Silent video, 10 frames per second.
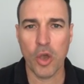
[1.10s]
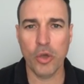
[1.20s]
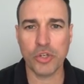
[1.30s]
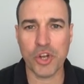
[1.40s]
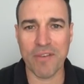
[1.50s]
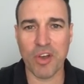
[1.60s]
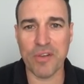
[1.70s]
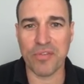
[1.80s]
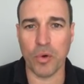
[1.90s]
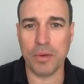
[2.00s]
Who should I
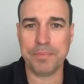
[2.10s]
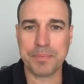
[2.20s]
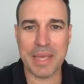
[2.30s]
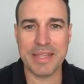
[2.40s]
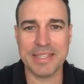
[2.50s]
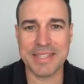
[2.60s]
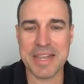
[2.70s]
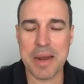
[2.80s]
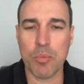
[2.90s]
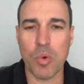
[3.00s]
vote for? This is
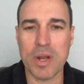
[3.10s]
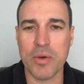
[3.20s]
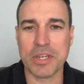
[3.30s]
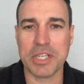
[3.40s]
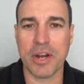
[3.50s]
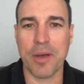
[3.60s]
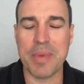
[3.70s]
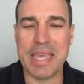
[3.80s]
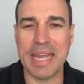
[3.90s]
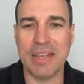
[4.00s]
the number one question that I've
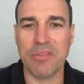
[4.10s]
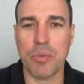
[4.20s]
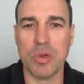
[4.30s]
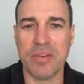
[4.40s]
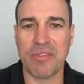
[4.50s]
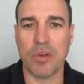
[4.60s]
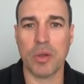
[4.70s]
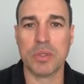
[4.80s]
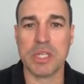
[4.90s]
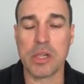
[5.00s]
been getting from all of our
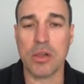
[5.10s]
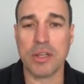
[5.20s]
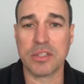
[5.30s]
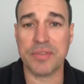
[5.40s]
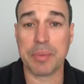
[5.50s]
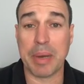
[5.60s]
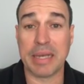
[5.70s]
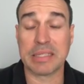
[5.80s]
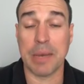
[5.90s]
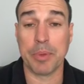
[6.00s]
followers and clients over the
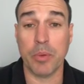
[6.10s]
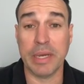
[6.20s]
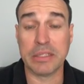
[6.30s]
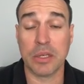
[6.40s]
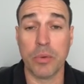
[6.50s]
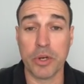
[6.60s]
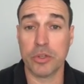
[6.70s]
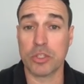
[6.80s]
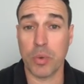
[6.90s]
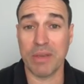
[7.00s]
past couple of weeks. So I want to
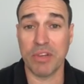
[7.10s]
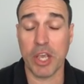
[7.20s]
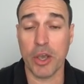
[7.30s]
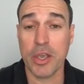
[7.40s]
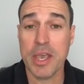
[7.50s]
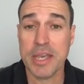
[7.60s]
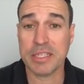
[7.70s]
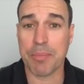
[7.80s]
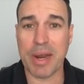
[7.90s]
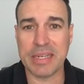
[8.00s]
do this quick video
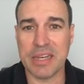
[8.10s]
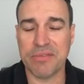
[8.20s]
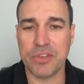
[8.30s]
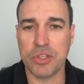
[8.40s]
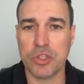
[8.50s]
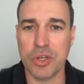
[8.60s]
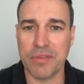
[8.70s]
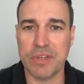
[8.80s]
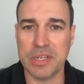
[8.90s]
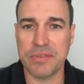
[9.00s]
to break down for you the two
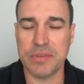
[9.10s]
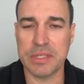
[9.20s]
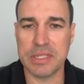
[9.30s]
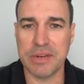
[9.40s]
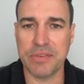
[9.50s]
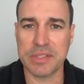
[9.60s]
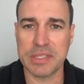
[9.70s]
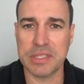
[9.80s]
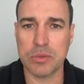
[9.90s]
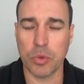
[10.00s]
different
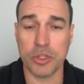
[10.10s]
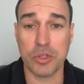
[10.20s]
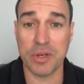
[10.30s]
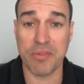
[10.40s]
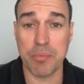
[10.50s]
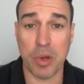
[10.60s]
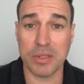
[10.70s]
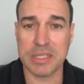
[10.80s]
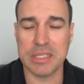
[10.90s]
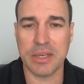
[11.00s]
differences or the two different
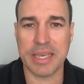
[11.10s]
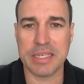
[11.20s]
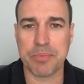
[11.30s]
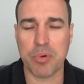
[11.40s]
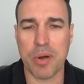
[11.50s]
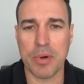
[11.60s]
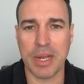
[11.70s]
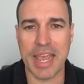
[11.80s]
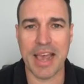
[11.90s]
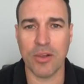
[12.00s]
policies, I guess,
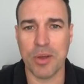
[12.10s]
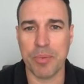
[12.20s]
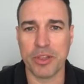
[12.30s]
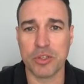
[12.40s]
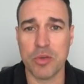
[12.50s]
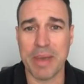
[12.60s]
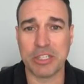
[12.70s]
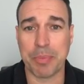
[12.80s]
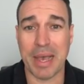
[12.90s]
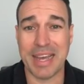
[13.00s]
primarily outlined by the two
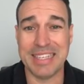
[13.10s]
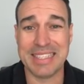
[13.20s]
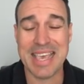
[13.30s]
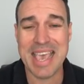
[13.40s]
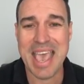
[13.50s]
major parties,